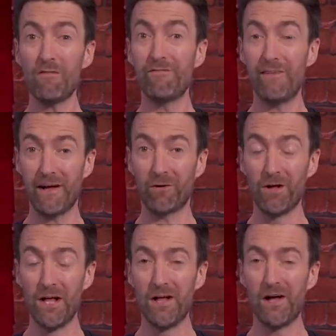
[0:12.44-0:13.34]
fail.
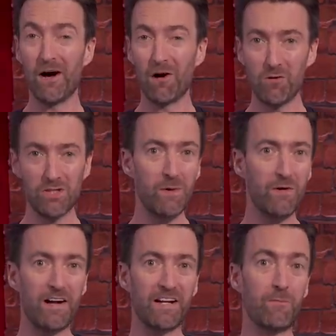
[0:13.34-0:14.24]
I'll also be
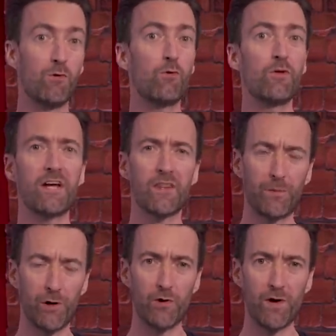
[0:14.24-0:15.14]
rounding up all the other
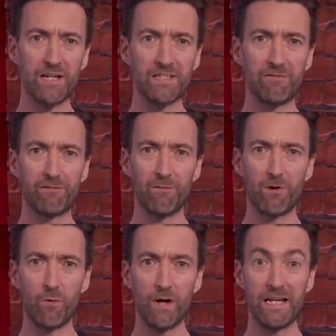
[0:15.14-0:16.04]
pro racing from
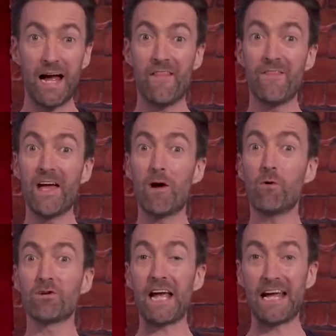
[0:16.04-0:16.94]
the week, and there
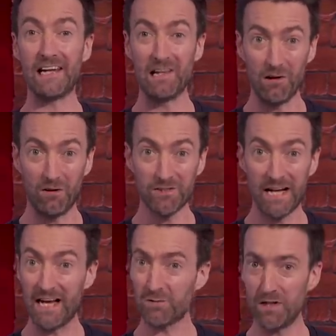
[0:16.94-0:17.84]
was a lot,
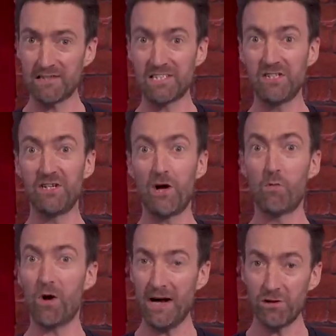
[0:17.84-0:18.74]
as well as letting you know
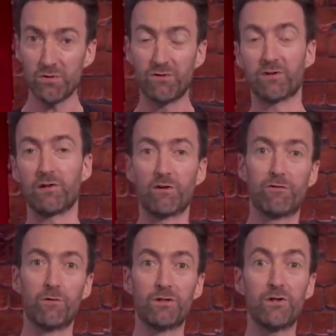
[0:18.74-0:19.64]
what else we've got to look
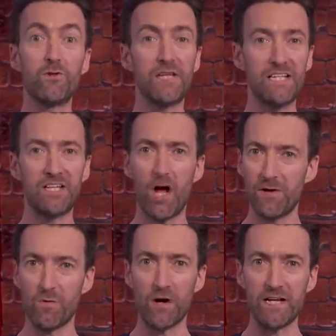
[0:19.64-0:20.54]
forward to this
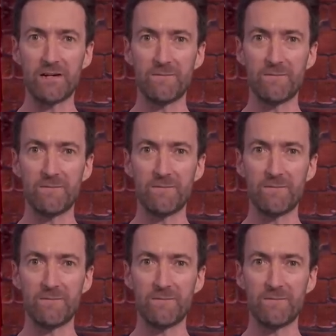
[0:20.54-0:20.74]
coming week.